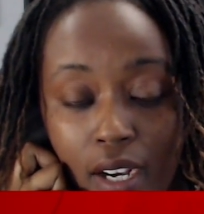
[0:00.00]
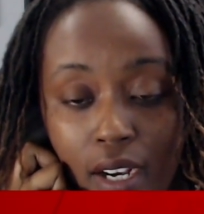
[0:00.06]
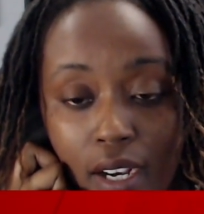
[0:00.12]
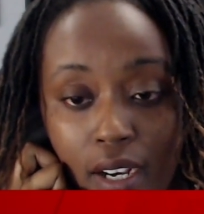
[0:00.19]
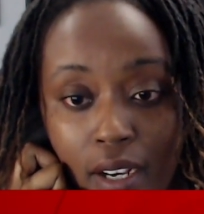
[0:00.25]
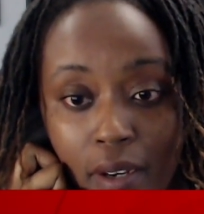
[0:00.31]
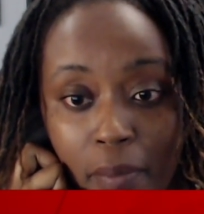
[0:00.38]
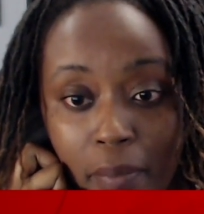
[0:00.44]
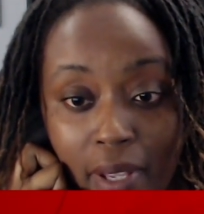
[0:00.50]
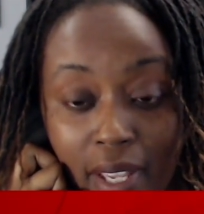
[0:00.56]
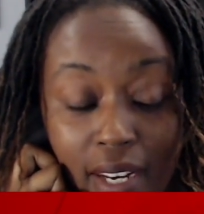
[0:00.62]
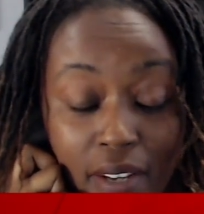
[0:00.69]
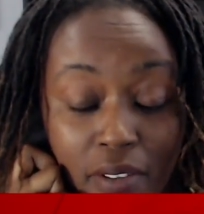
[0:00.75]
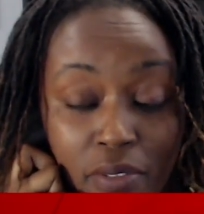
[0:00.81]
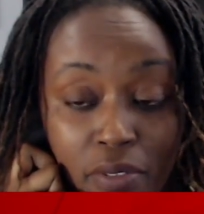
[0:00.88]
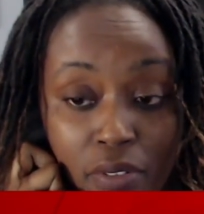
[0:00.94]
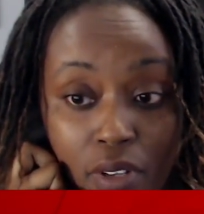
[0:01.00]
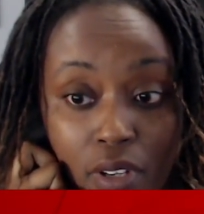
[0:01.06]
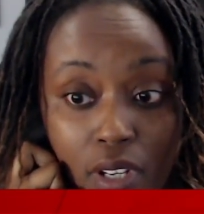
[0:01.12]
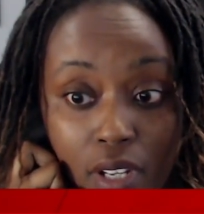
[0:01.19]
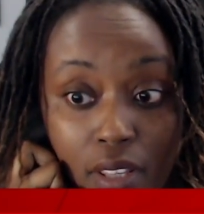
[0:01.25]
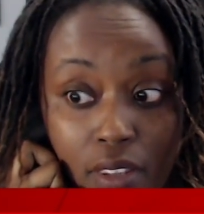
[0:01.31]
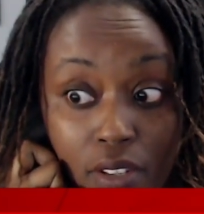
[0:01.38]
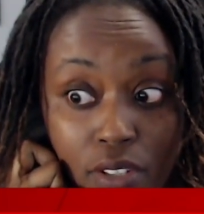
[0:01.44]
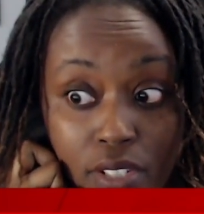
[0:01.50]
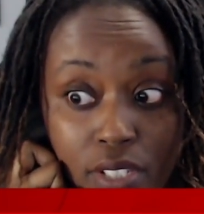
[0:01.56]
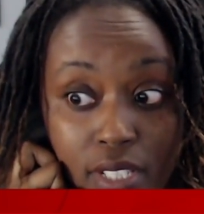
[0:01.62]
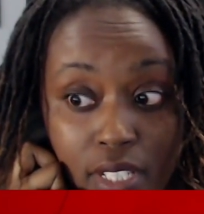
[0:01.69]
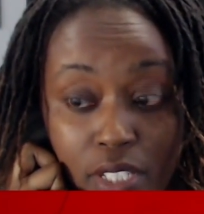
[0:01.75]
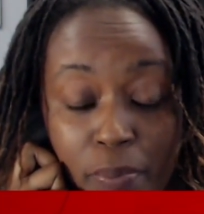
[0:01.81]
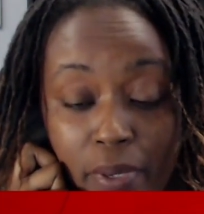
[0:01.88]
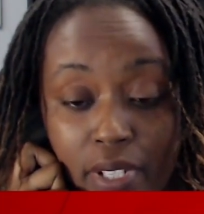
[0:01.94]
And if others
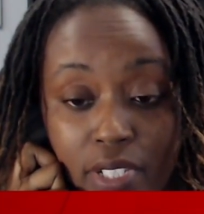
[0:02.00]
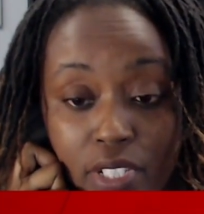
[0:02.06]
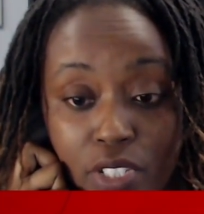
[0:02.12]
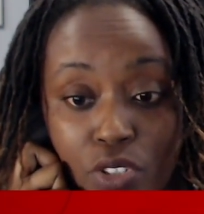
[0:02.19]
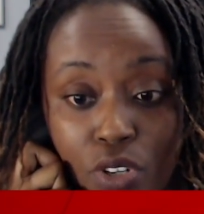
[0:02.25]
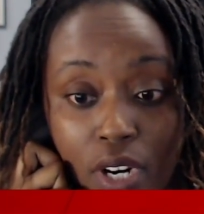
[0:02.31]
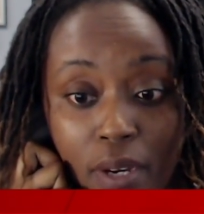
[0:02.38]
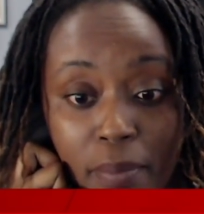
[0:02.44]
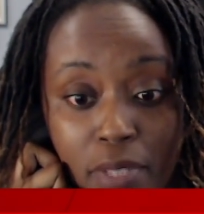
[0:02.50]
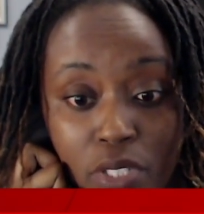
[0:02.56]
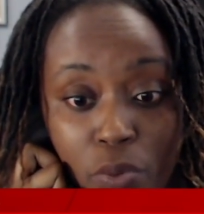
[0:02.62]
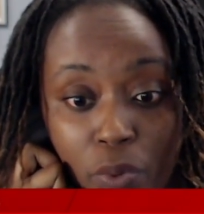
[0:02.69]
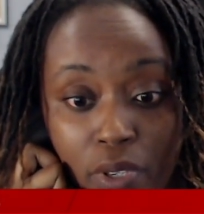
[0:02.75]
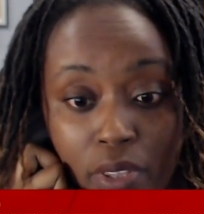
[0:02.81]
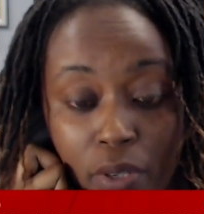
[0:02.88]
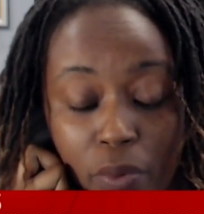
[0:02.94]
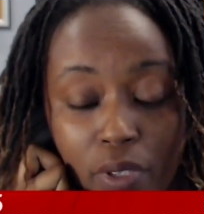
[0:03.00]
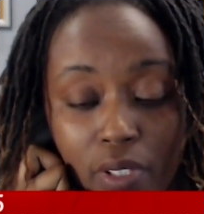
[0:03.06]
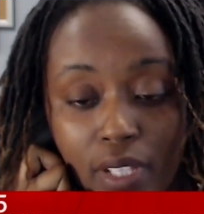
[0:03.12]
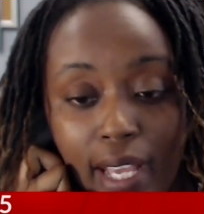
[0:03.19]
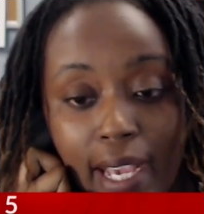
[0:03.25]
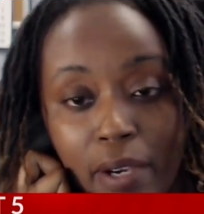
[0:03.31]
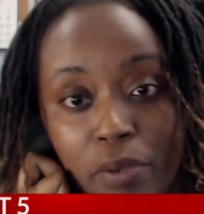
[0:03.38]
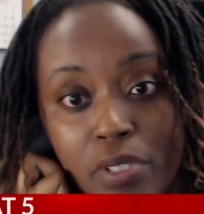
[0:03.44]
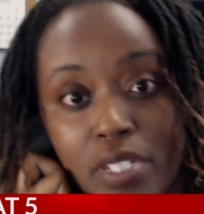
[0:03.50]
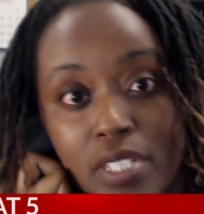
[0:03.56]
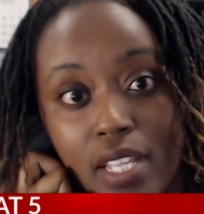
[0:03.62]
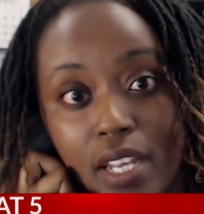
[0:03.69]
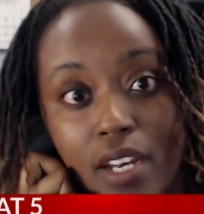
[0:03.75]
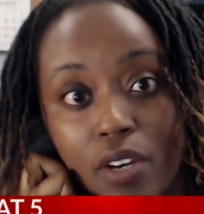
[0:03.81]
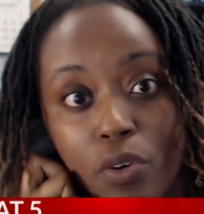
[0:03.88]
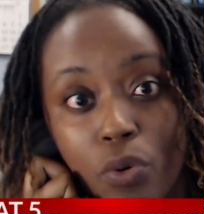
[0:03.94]
experience traumas where there were loud,
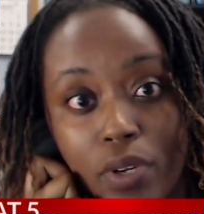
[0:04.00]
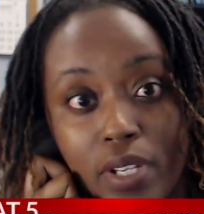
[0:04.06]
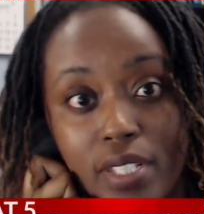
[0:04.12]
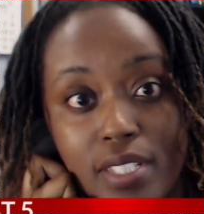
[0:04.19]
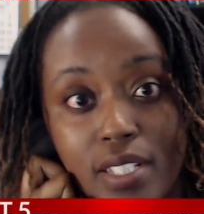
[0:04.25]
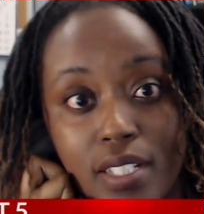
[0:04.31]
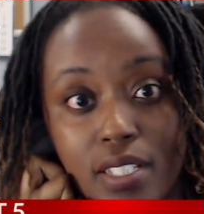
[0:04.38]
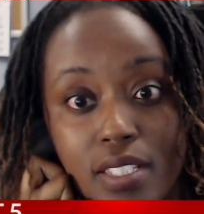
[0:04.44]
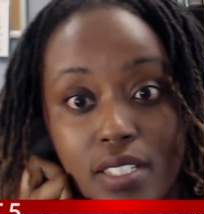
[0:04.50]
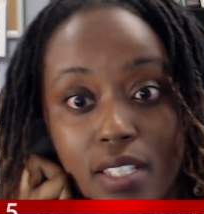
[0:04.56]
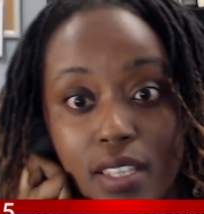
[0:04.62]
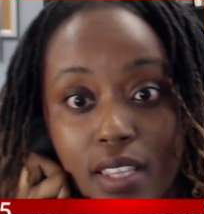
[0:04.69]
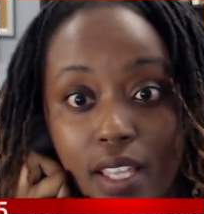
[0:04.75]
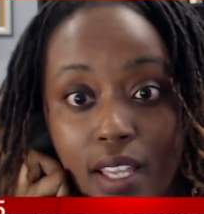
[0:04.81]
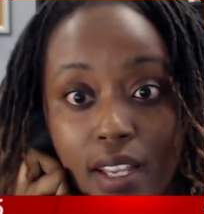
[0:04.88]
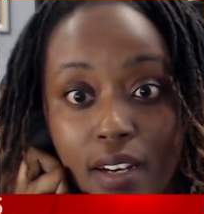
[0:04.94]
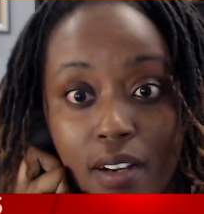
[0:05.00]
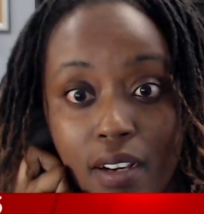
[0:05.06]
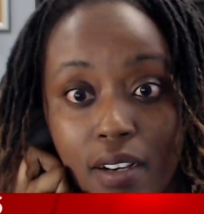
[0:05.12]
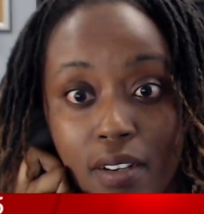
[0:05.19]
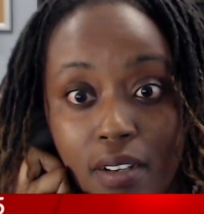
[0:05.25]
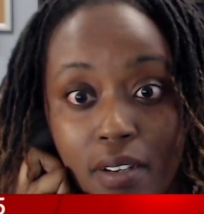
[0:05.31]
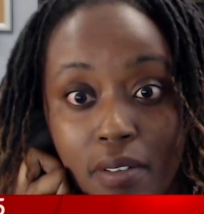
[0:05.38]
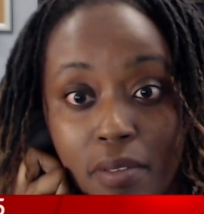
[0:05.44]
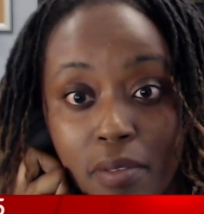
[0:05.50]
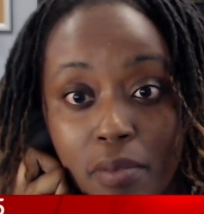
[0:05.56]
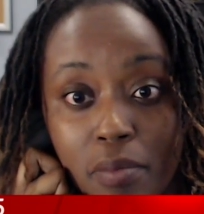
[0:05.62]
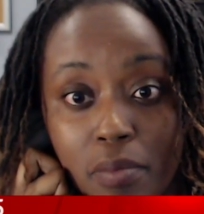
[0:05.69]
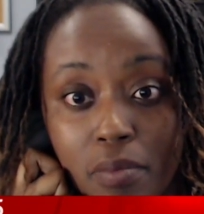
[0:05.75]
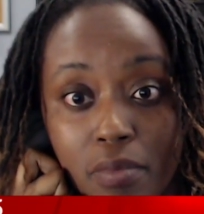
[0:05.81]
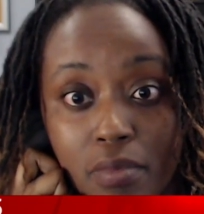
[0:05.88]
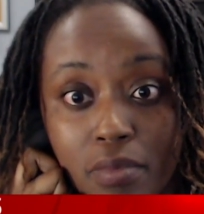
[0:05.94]
sudden noises, then
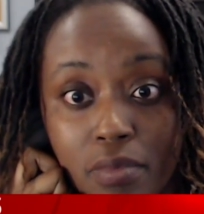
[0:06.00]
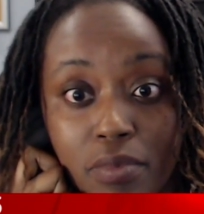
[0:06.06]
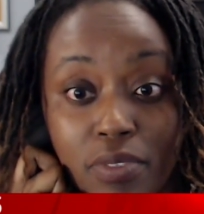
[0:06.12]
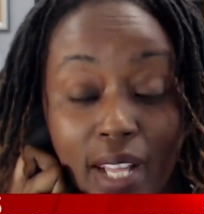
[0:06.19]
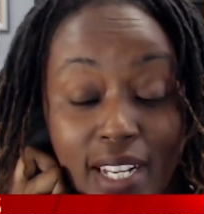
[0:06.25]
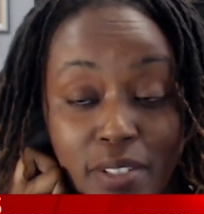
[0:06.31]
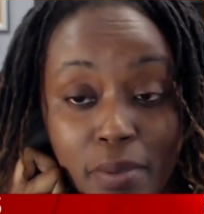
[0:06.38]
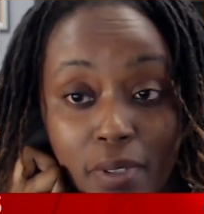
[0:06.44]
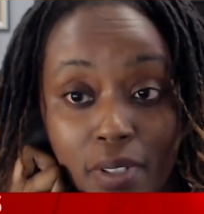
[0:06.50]
flash,